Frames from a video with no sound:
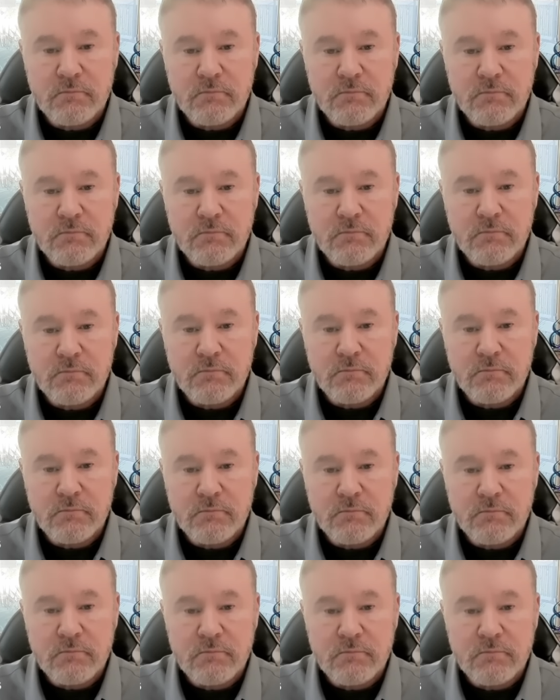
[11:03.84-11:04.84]

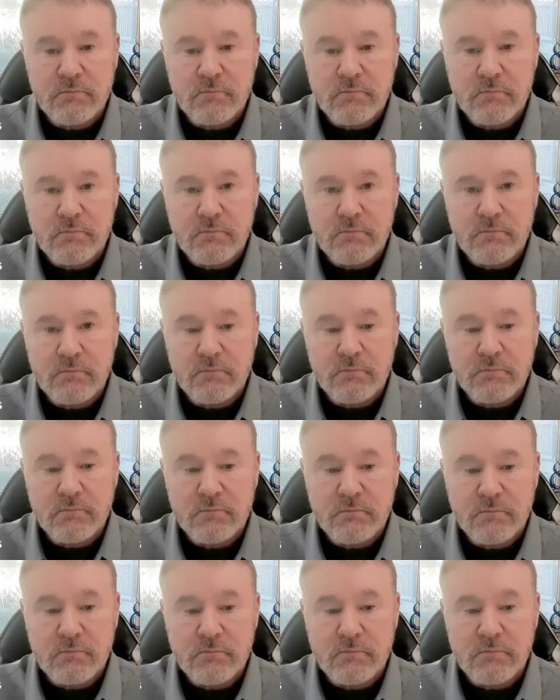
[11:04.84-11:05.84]

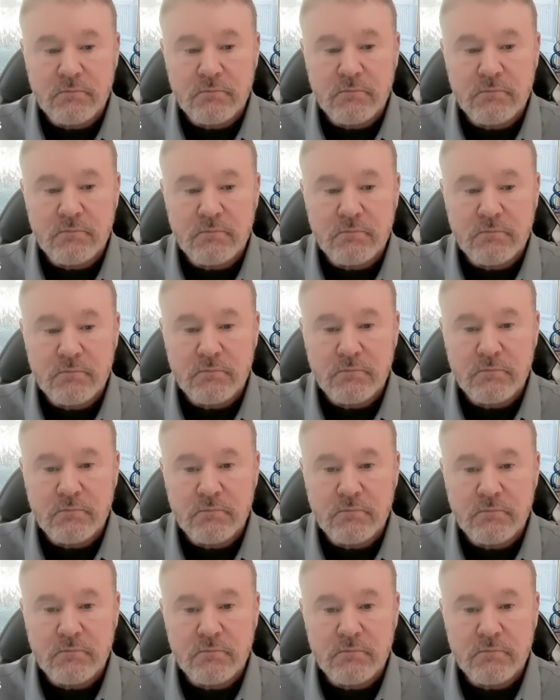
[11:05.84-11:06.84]

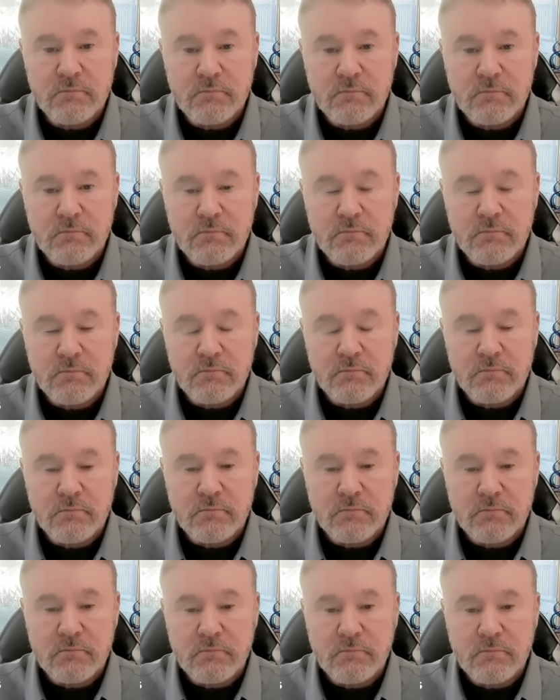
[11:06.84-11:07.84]

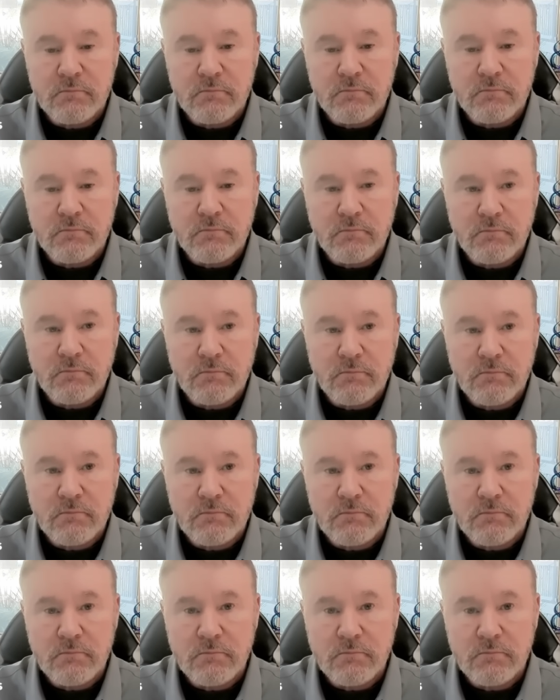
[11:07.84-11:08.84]

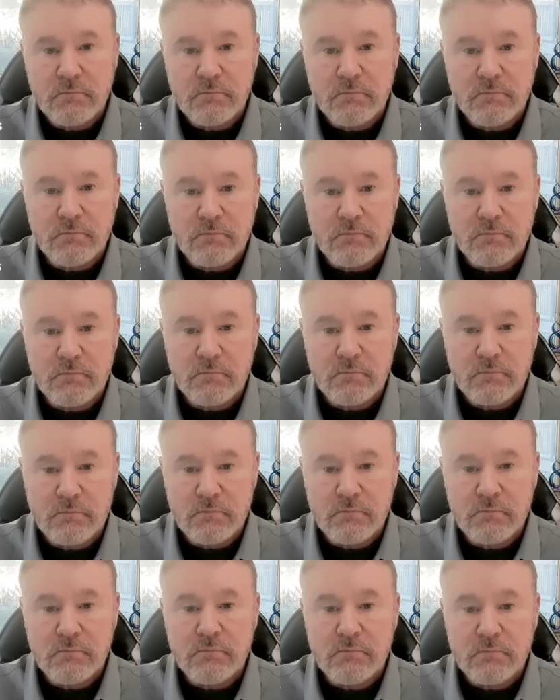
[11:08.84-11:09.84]

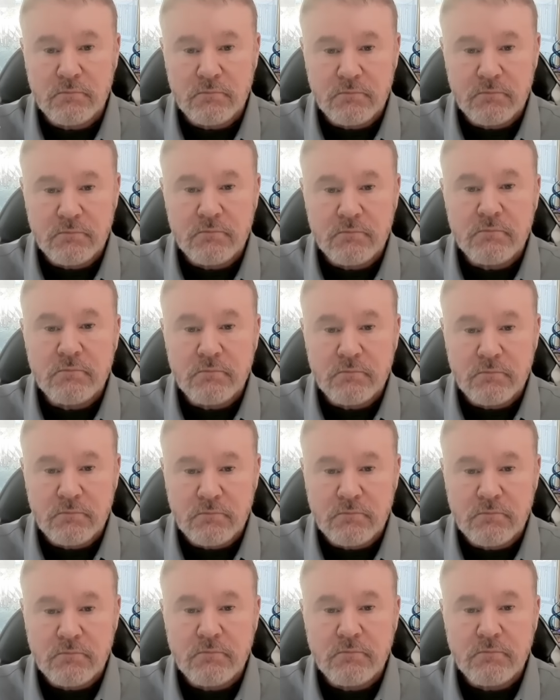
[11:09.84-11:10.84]

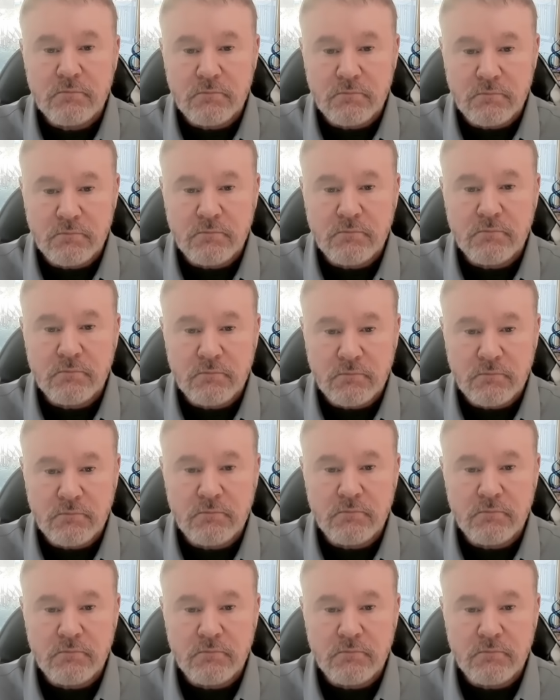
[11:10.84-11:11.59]
(not speaking)